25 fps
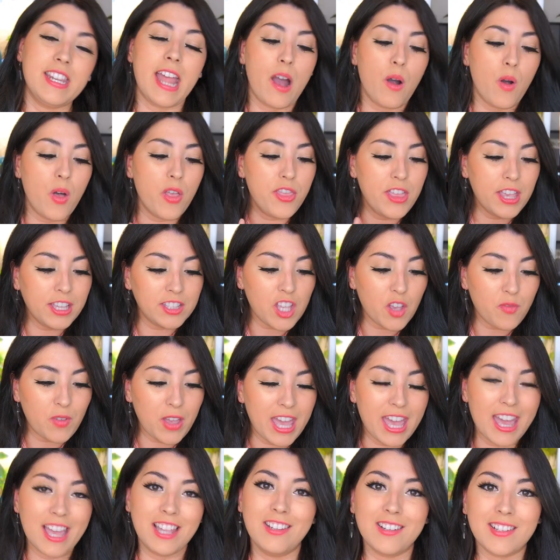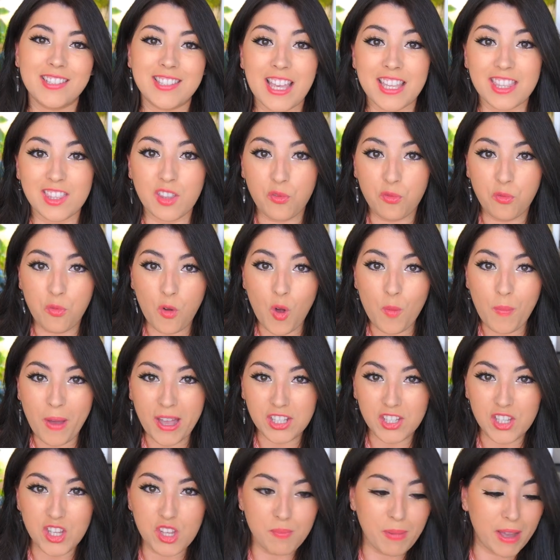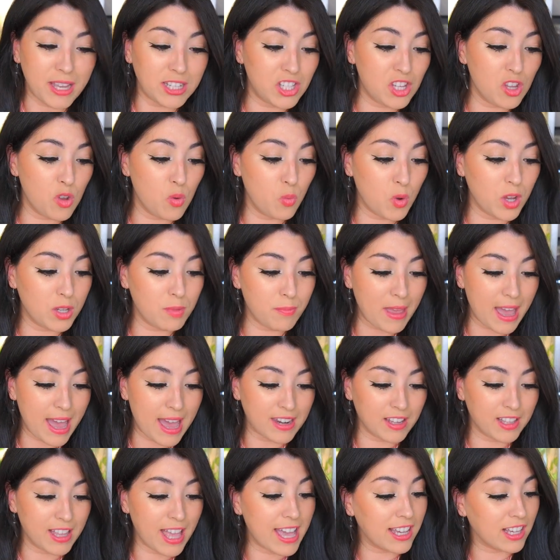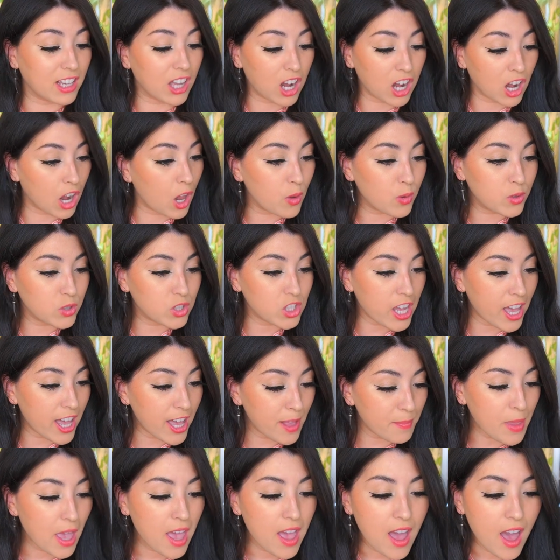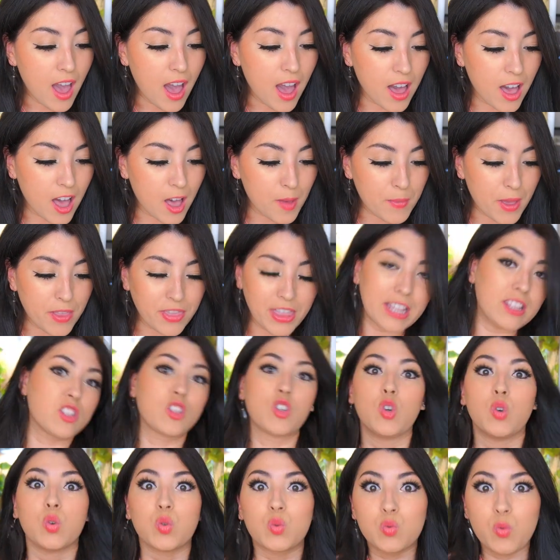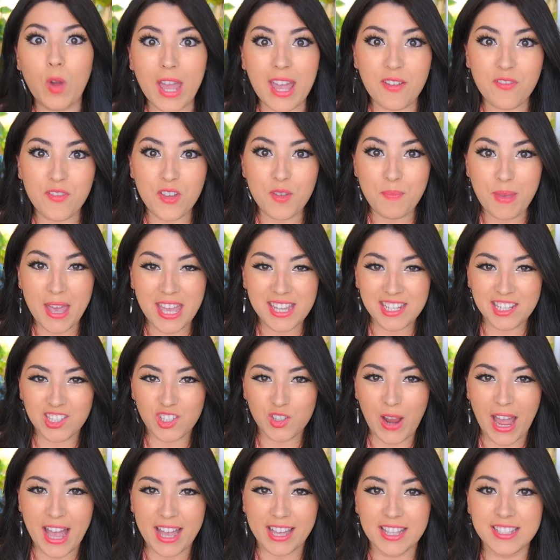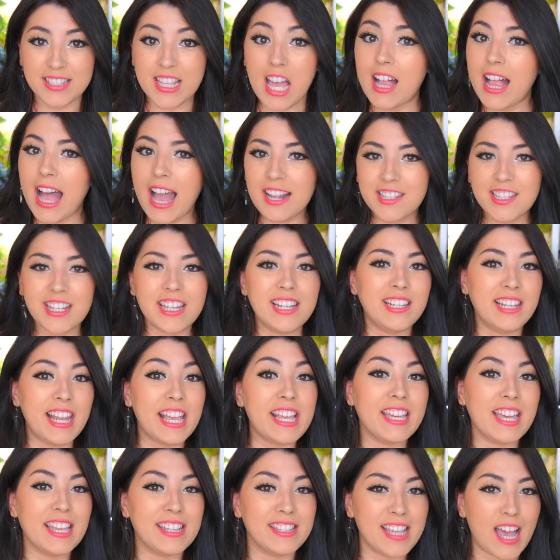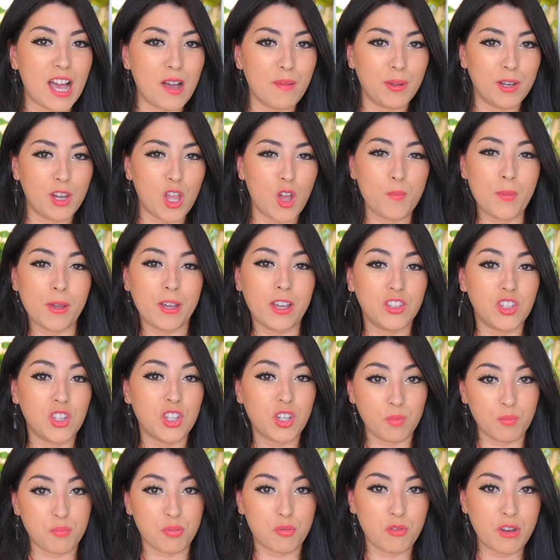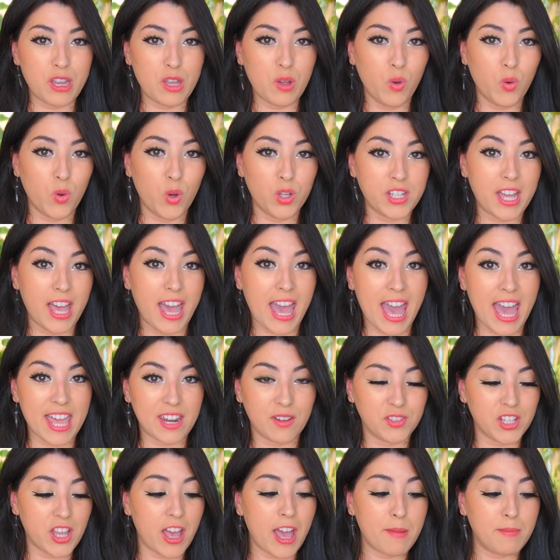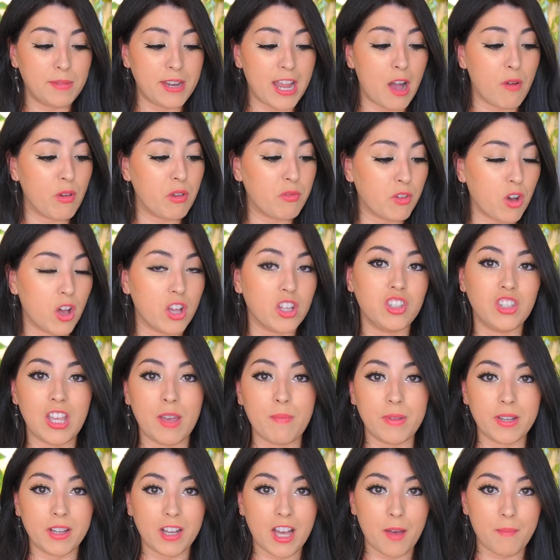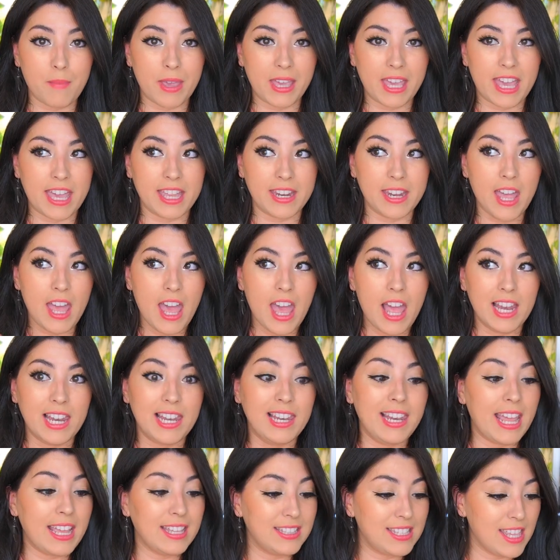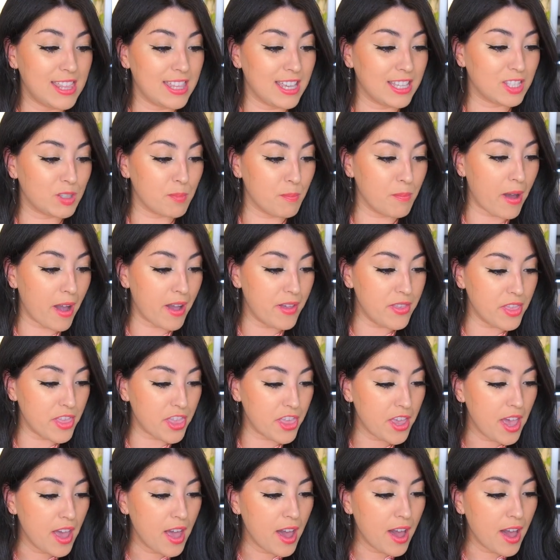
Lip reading: Now this over here looks like the 4x2x2 wood panel enclosure. That's great for bearded dragons. I'll actually link it down below because you can pre-order ahead of time. Now we've got a shipment coming in later this month.